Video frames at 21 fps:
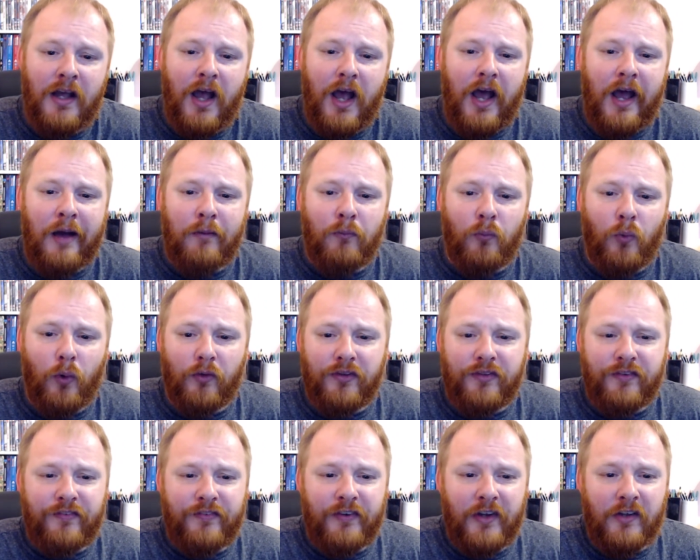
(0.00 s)
What was
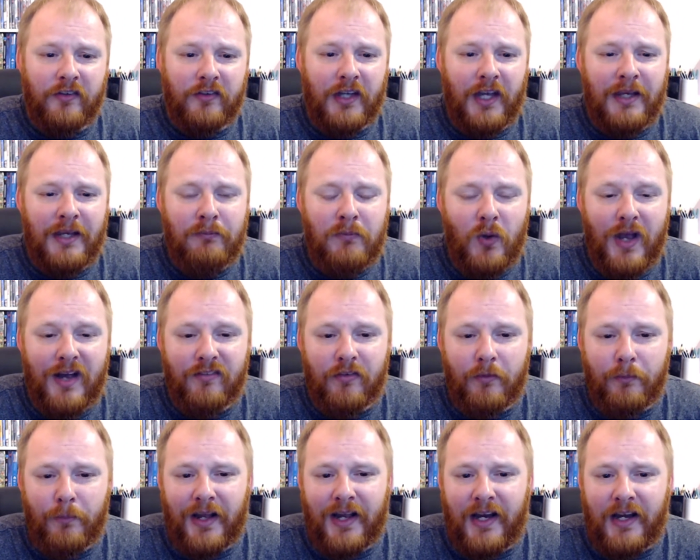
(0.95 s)
the first game you
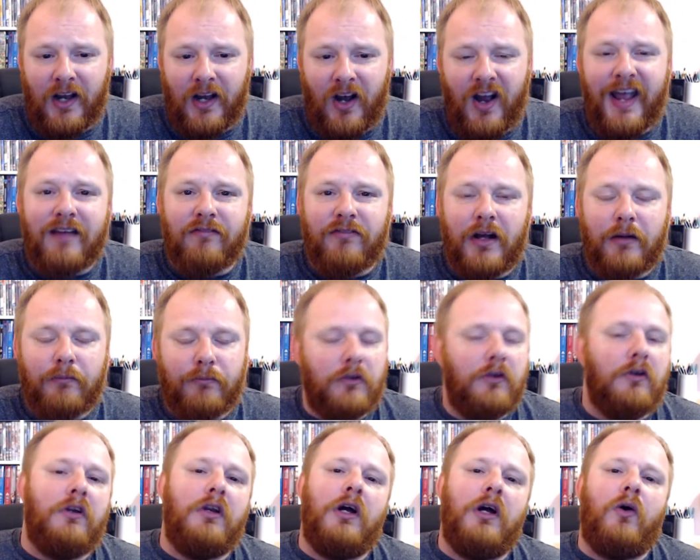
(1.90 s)
ever played? I have
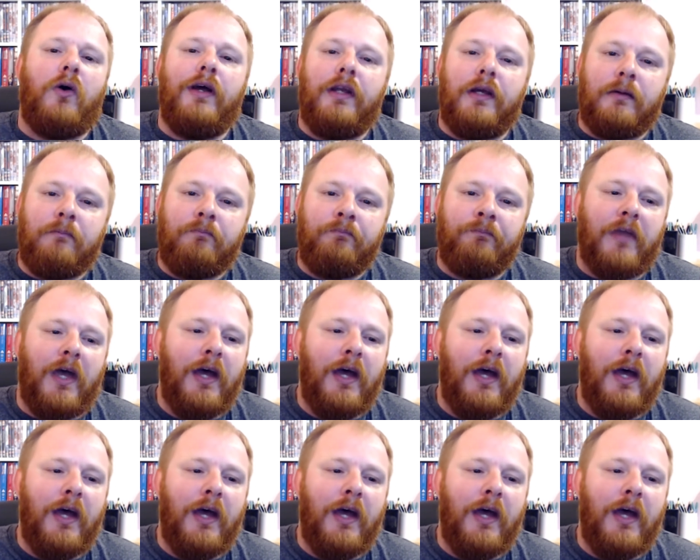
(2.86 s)
absolutely no idea.